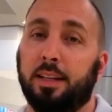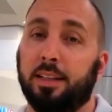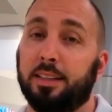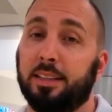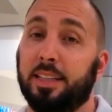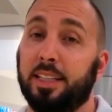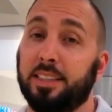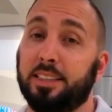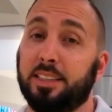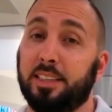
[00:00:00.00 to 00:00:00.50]

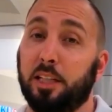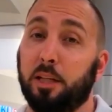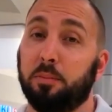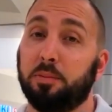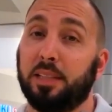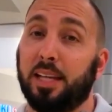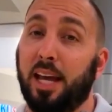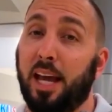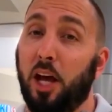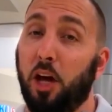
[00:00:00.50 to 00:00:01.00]
These
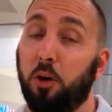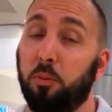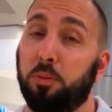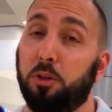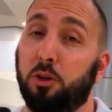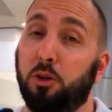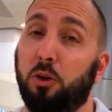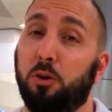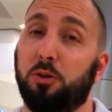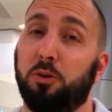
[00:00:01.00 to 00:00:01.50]
tips help
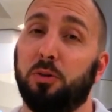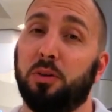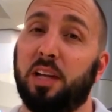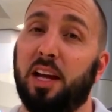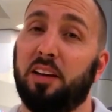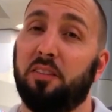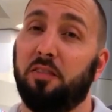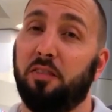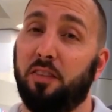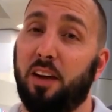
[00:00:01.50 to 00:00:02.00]
you go through
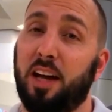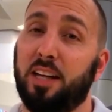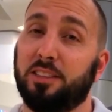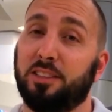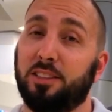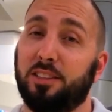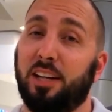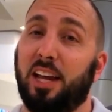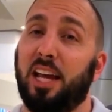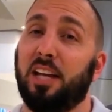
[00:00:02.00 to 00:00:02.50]
line
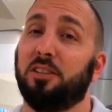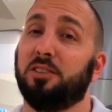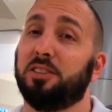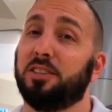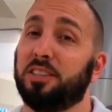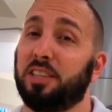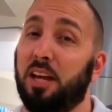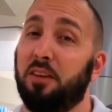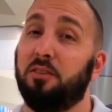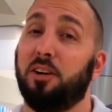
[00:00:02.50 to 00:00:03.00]
faster and it'll
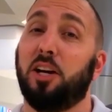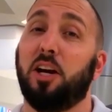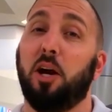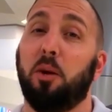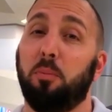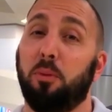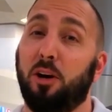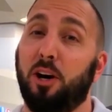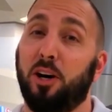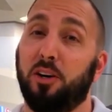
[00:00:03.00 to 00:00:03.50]
save a
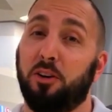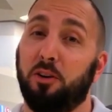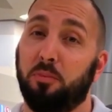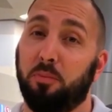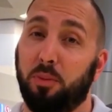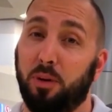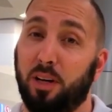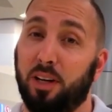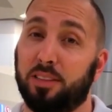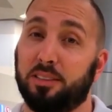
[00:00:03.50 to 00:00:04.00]
couple hundred
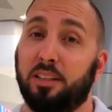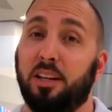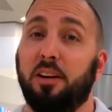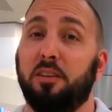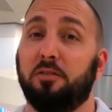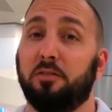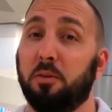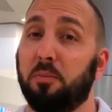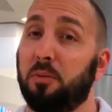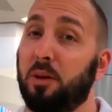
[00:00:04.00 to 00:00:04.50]
bucks
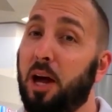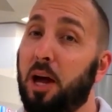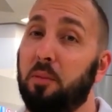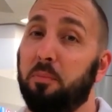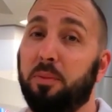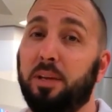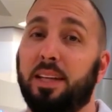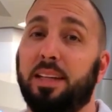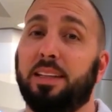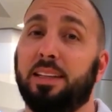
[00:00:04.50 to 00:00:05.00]
from not
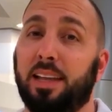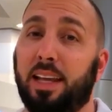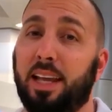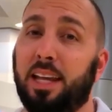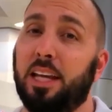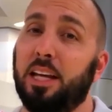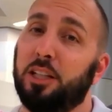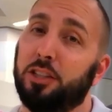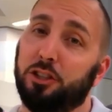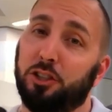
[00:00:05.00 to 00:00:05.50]
being
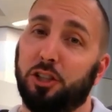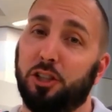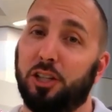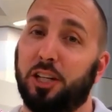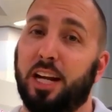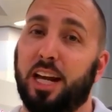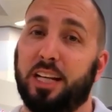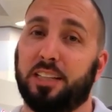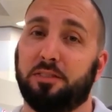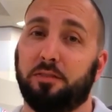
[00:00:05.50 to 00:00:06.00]
late to your
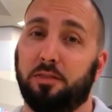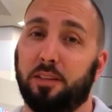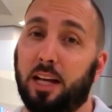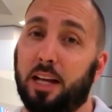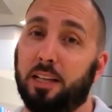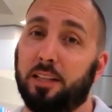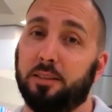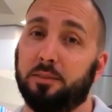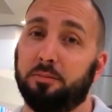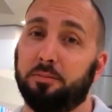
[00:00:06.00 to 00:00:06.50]
next
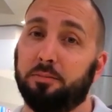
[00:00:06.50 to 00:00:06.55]
flight.